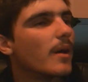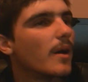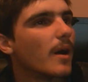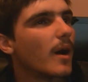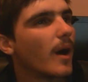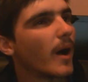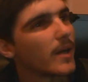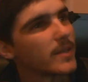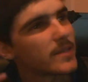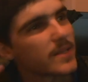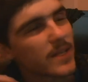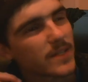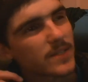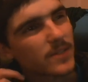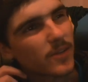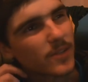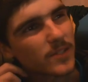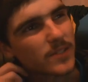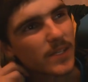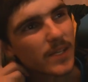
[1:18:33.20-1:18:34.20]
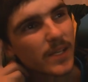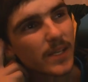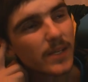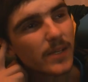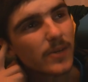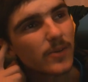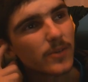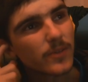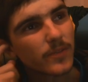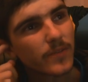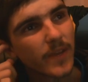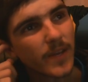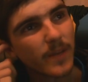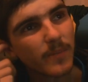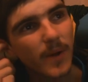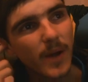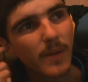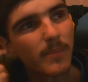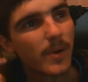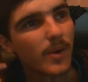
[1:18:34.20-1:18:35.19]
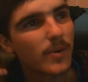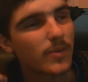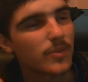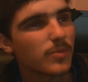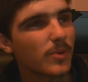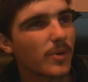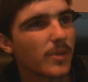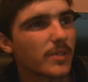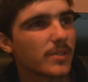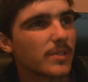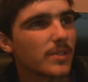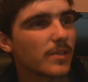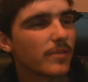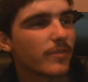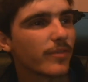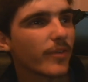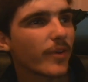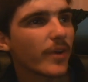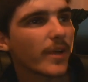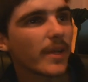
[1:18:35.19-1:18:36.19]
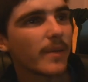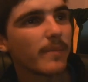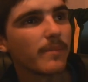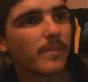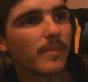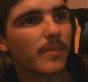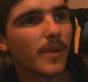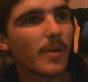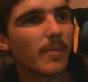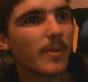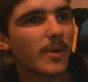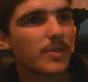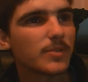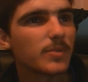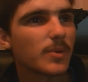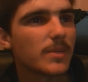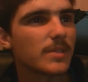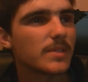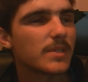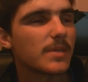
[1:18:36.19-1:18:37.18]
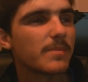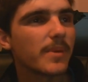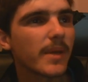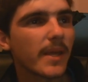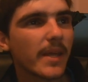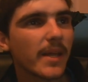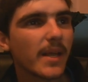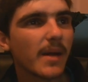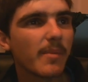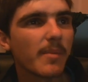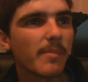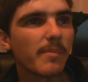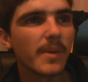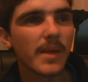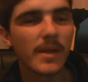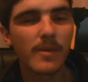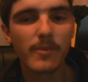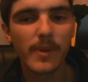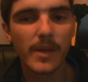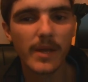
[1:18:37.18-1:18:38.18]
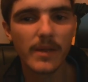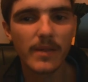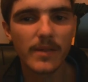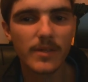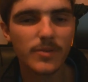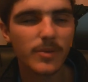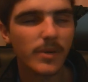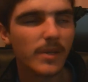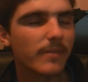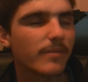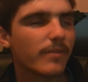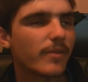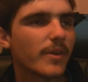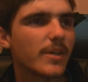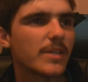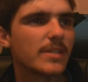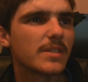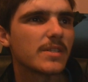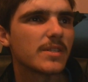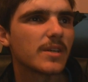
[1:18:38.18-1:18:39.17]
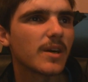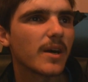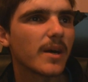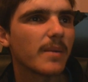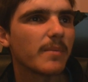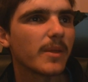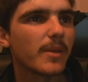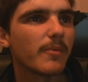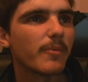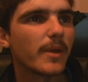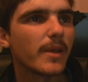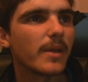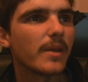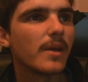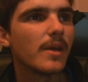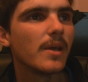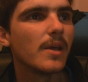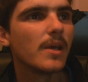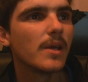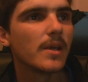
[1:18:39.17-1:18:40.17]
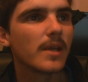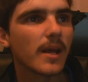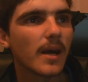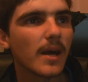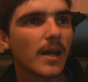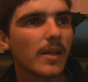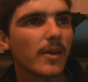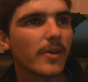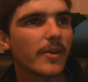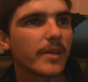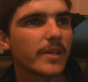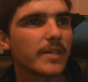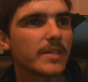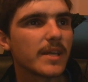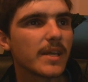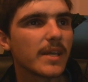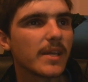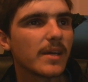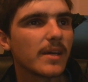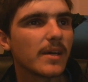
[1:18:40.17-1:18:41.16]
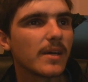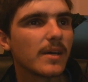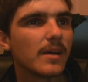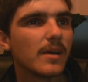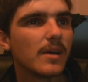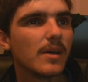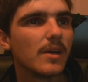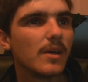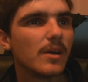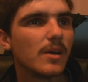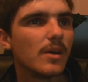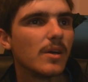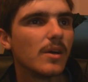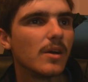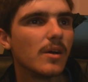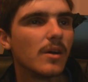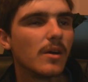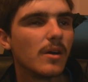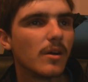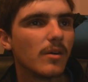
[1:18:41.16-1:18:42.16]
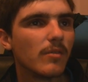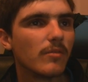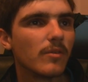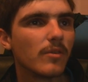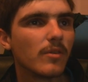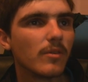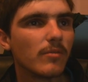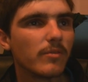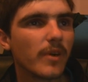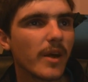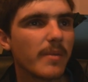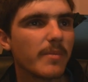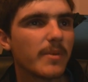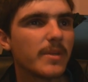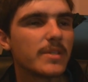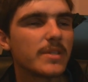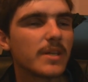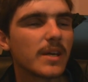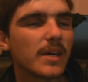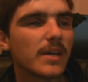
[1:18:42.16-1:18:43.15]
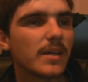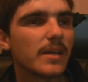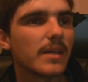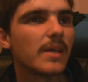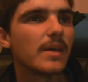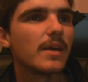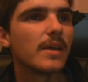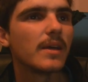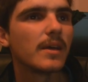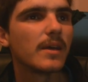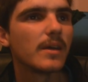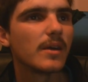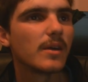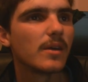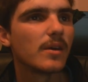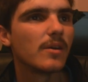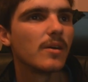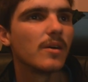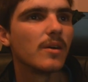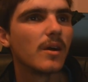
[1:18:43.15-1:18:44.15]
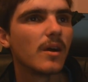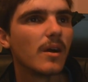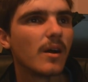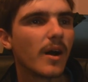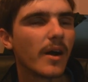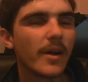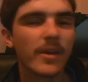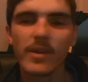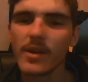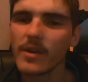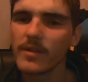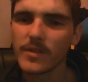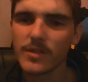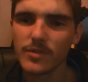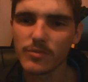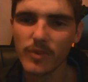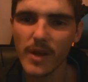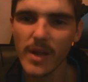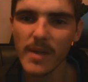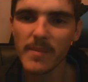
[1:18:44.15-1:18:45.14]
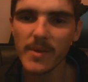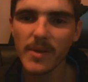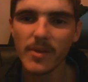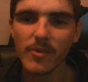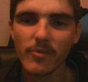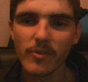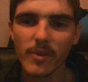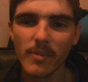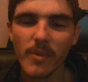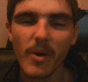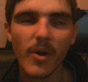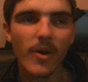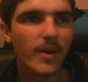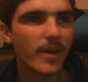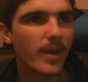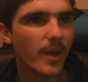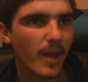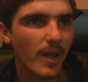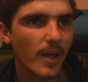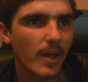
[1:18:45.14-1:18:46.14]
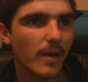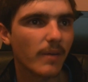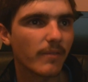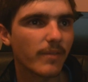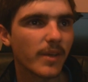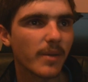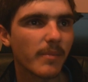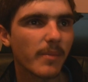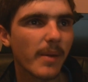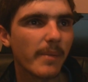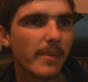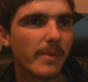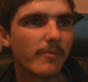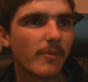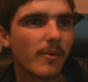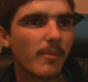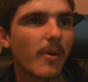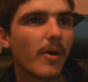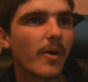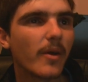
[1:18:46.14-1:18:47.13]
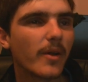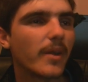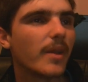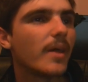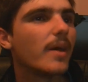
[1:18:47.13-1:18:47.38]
Cessnock City 0 defeated by Bell Swans 3. Belmont Swansea picking up a big win in the 23s, a timely win. Carlo Godina, Raymond Dunn, I don't know if it's Raymond or Ramon, I think it might be Ramon